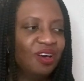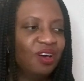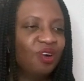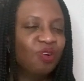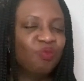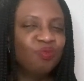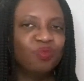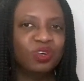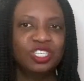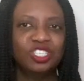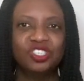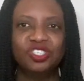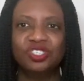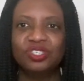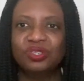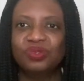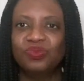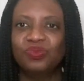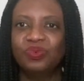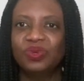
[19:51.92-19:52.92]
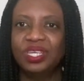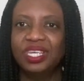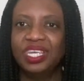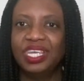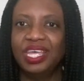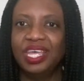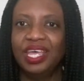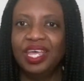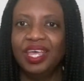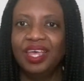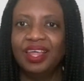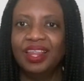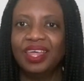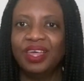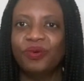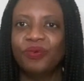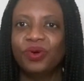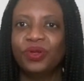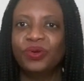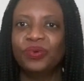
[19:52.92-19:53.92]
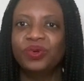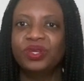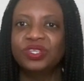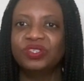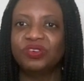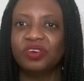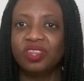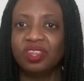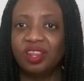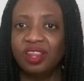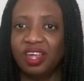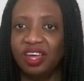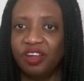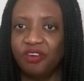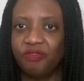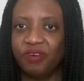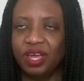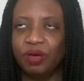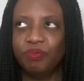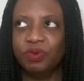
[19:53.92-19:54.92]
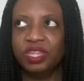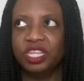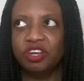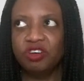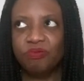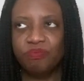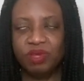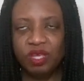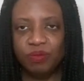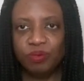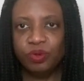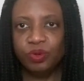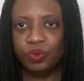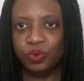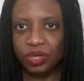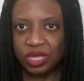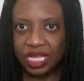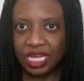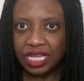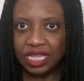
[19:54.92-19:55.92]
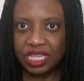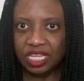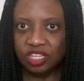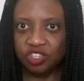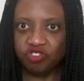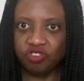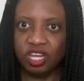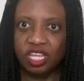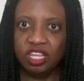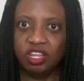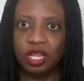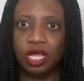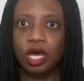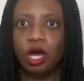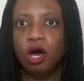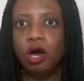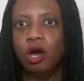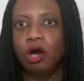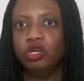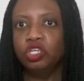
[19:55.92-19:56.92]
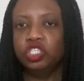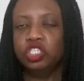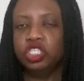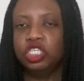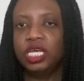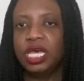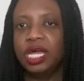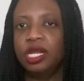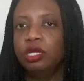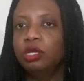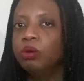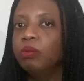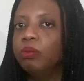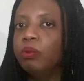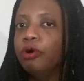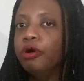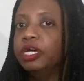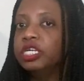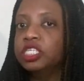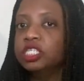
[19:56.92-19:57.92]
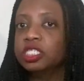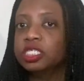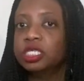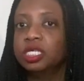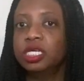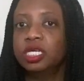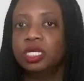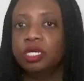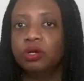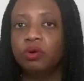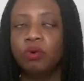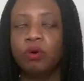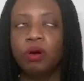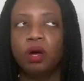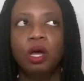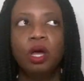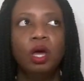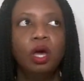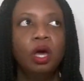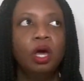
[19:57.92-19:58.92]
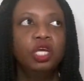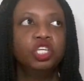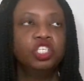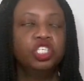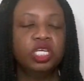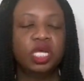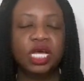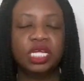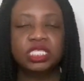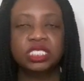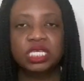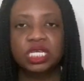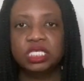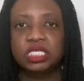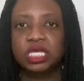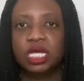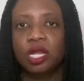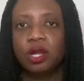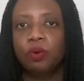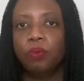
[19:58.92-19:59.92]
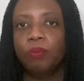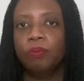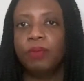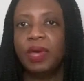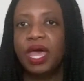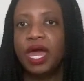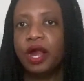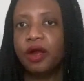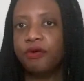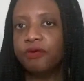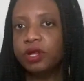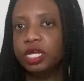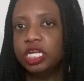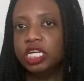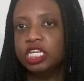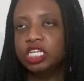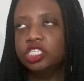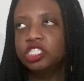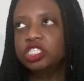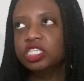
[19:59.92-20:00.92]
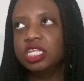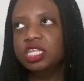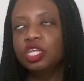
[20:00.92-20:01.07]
what should we, like, where do we draw the line, right? But there are people who think this, right? They're like, oh, she had an abortion, or she had sex out of marriage, and